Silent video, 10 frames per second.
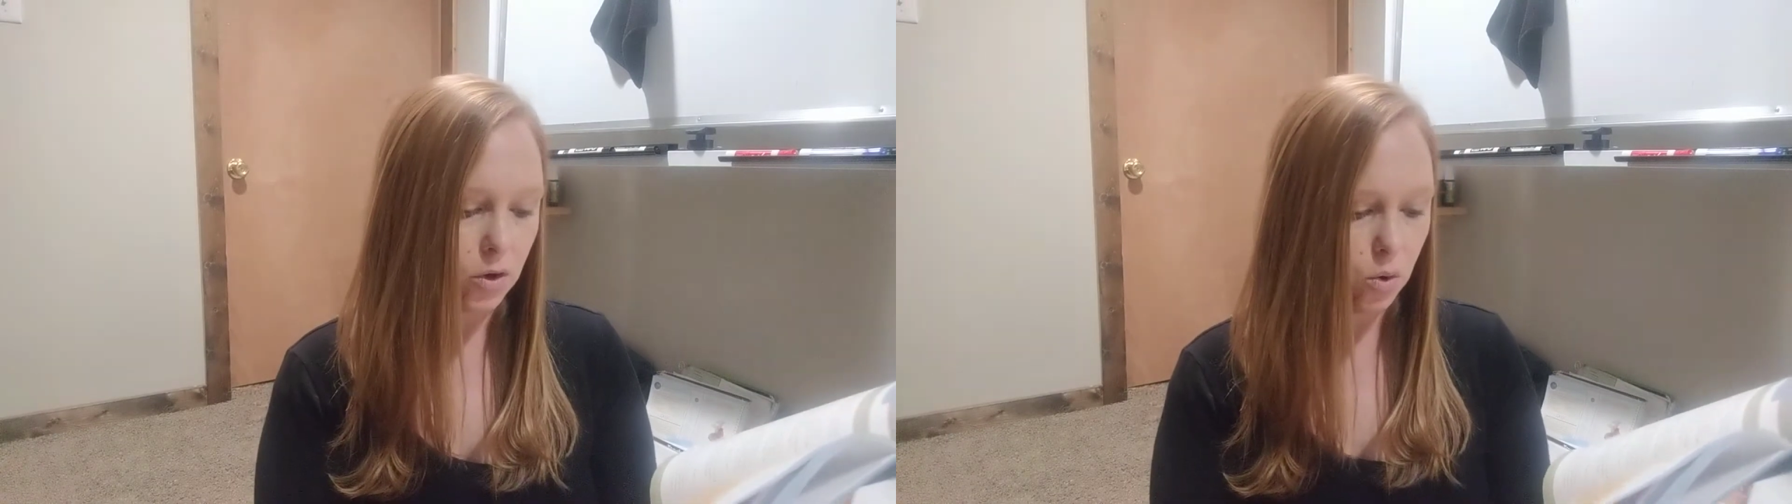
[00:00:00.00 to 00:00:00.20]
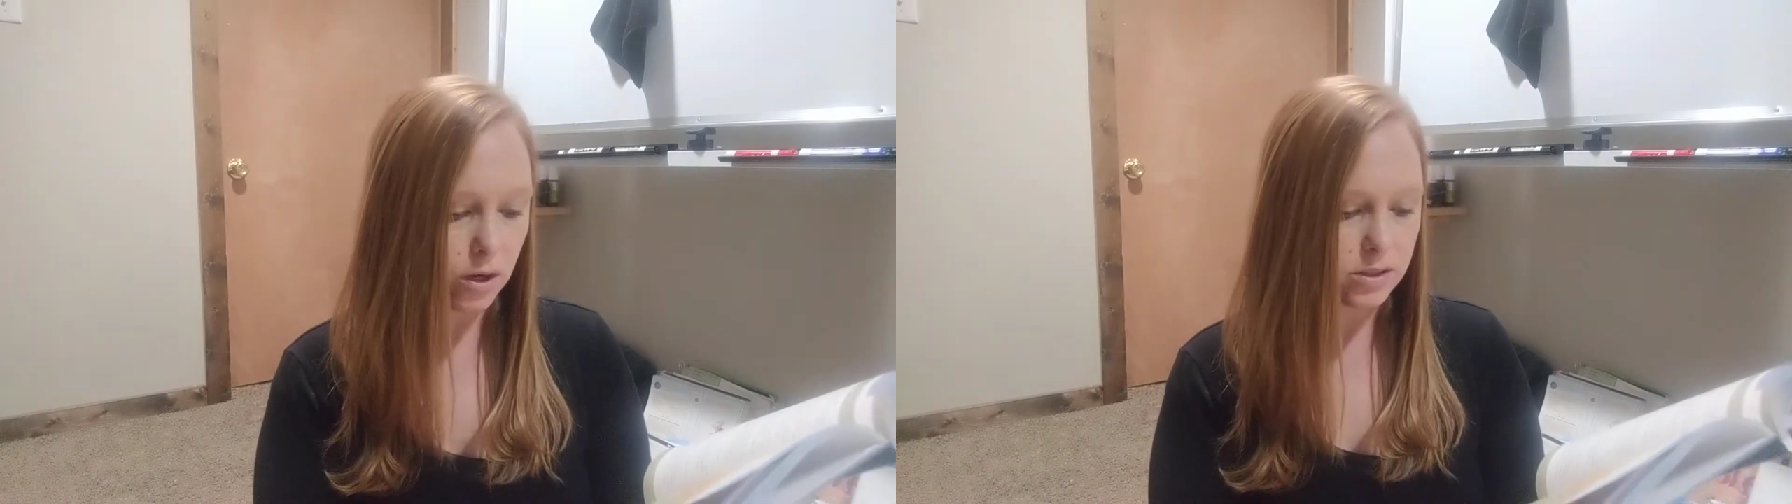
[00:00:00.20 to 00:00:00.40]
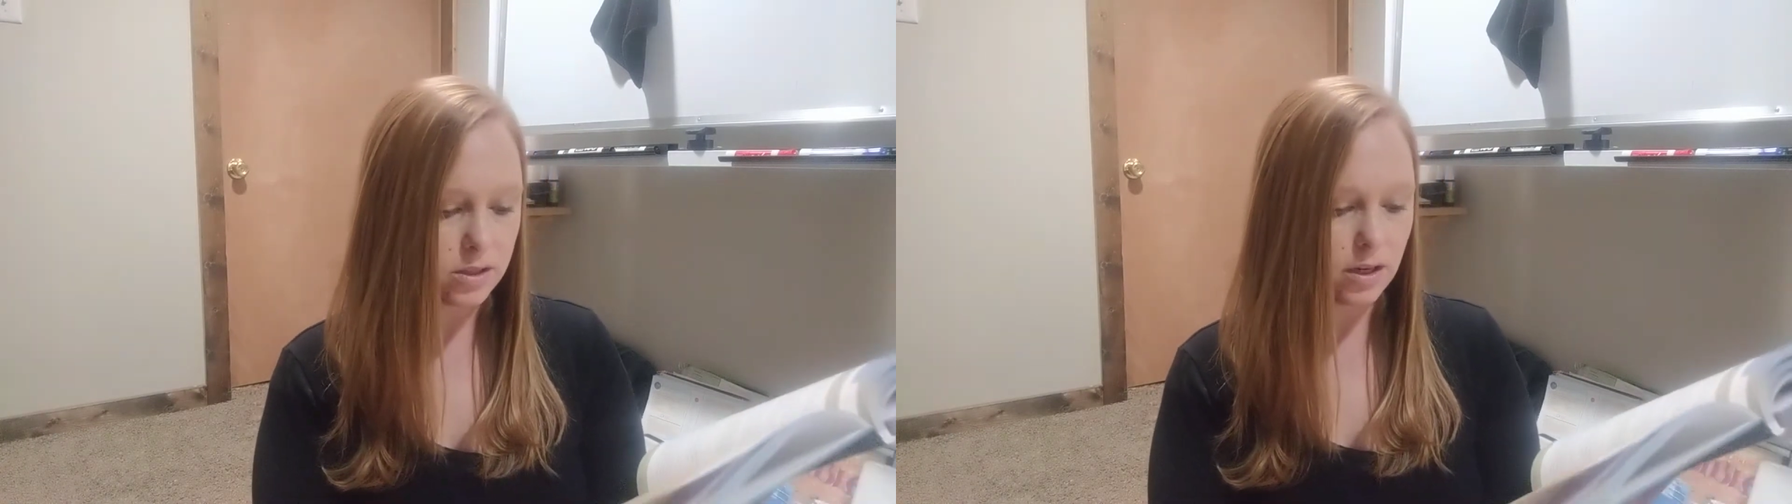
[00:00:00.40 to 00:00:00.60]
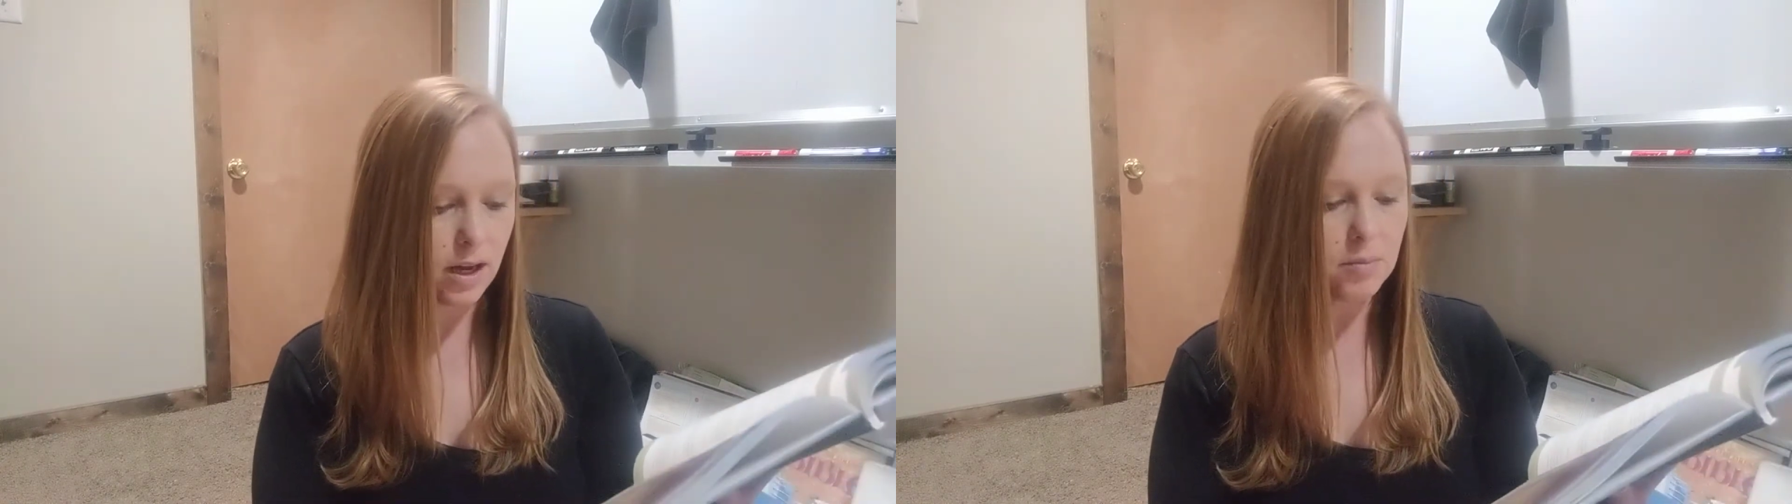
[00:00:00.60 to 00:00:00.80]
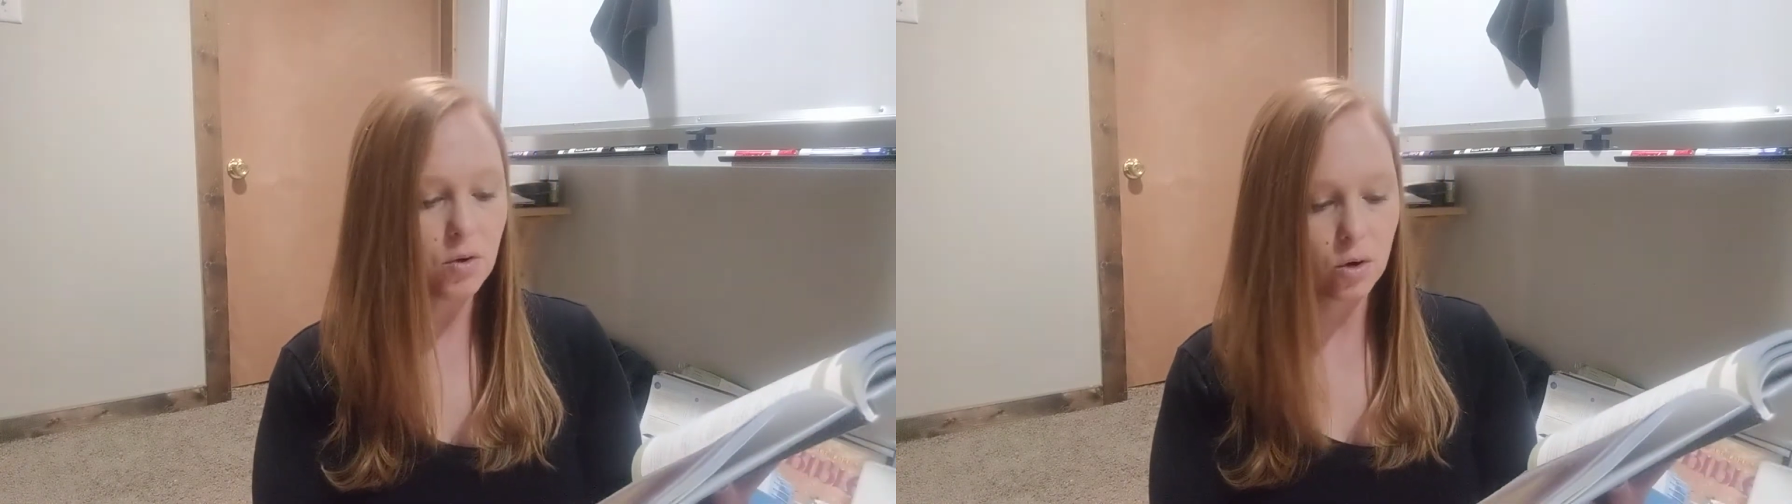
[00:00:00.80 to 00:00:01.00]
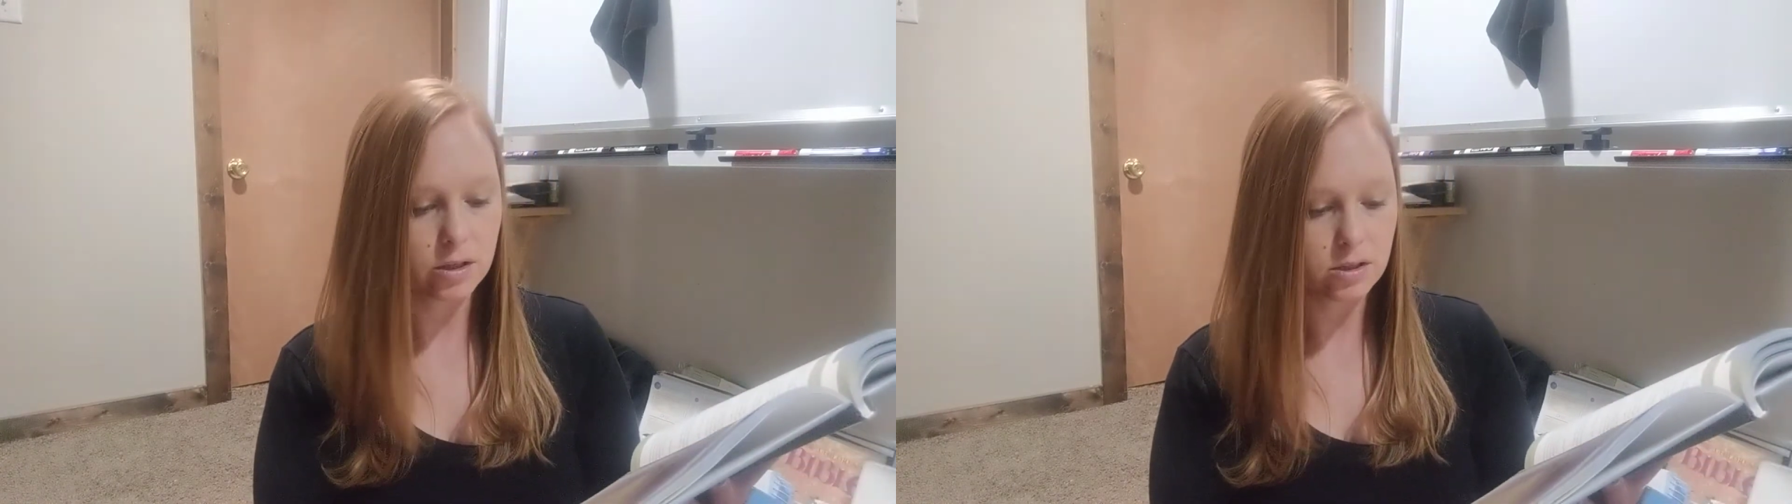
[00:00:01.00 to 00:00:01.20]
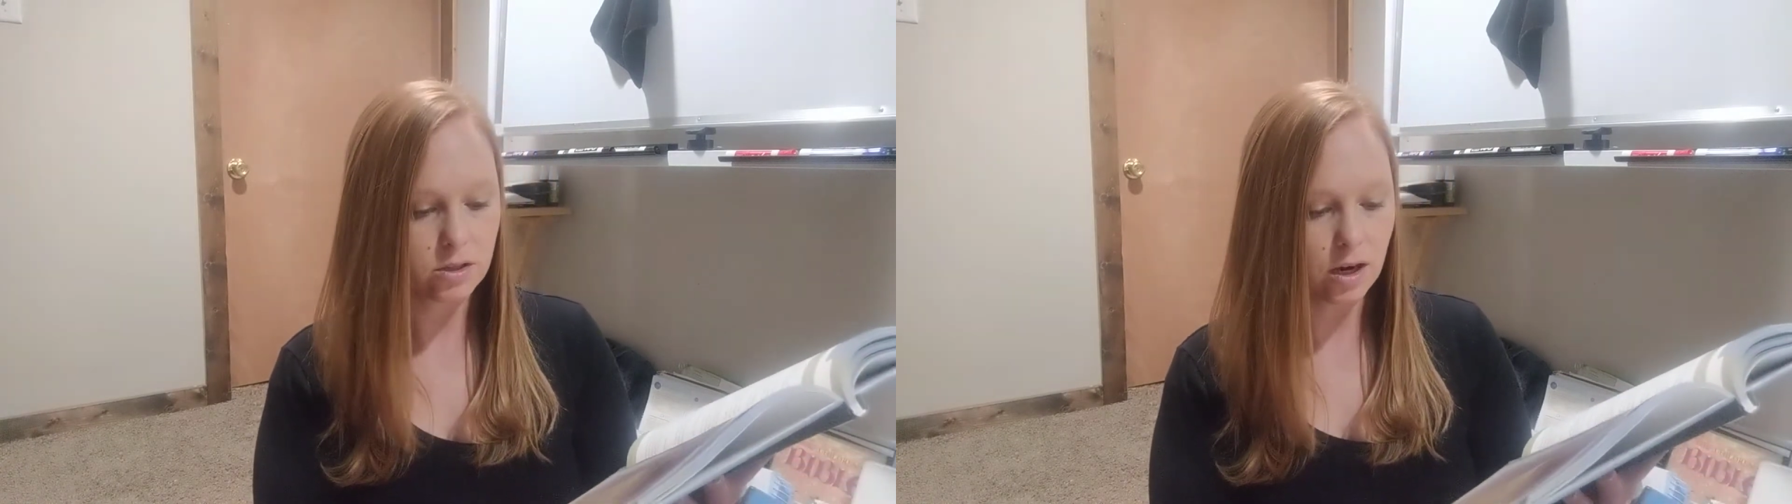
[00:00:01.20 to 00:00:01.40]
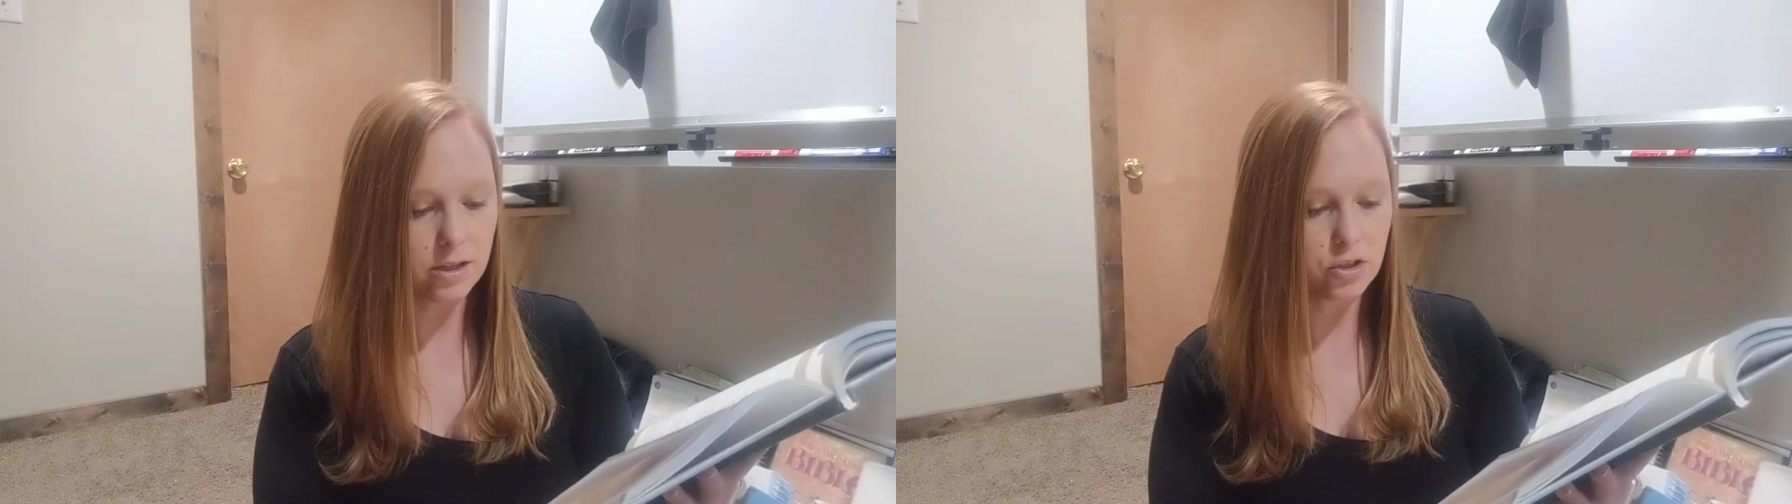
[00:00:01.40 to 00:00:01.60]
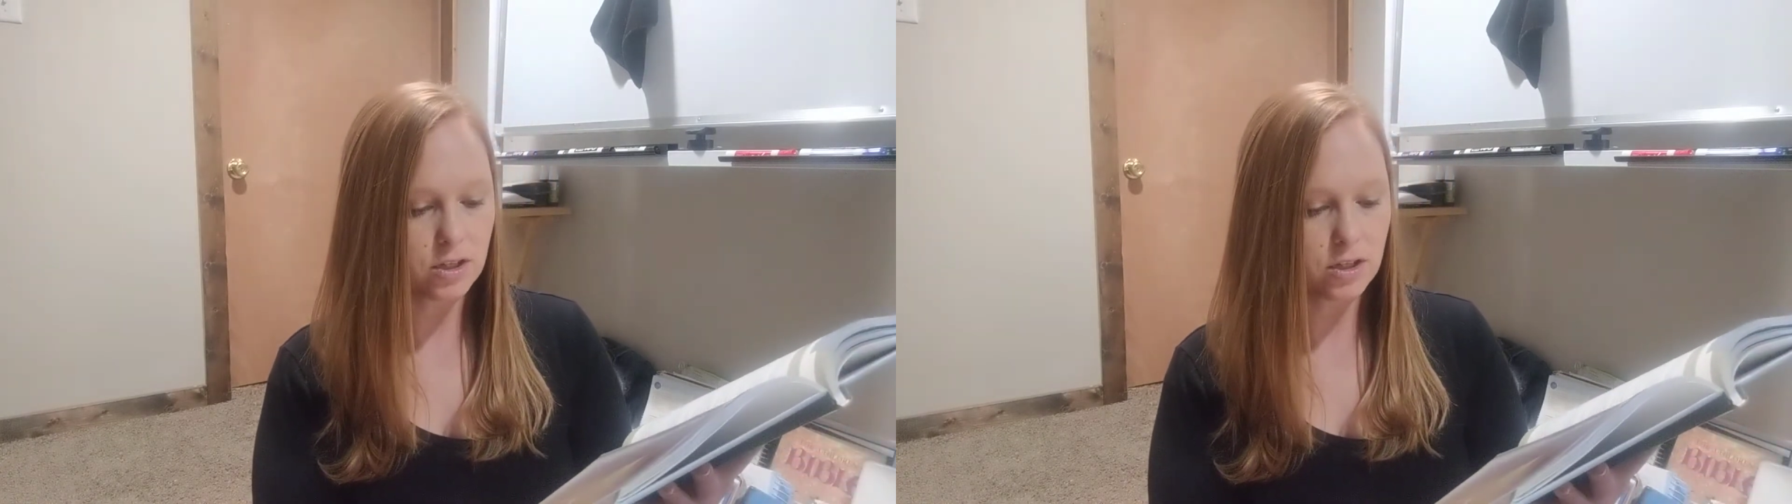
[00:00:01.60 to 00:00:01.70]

corn syrup, corn starch